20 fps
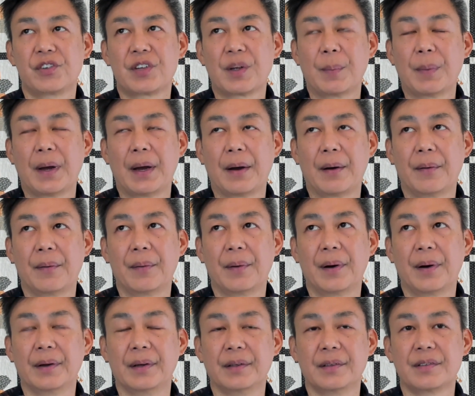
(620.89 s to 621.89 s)

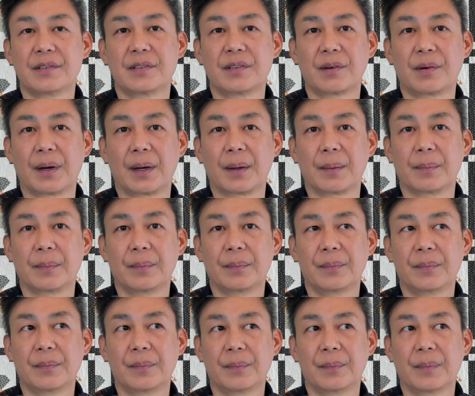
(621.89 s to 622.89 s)
somehow on Instagram.
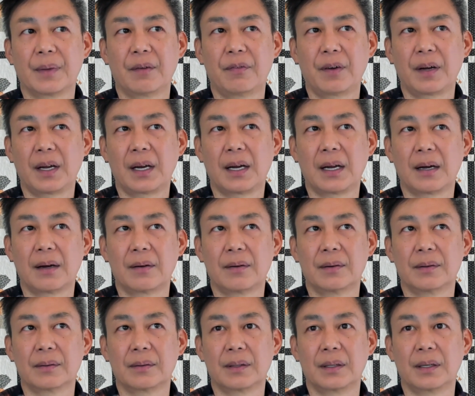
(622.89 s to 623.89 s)
I forget
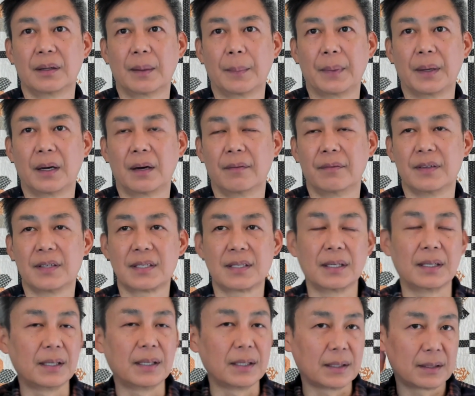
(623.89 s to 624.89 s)
how, I mean,
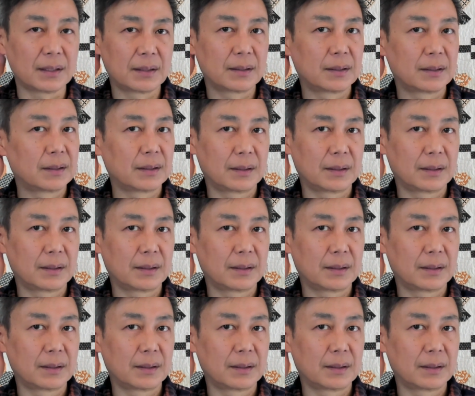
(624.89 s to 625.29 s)
obviously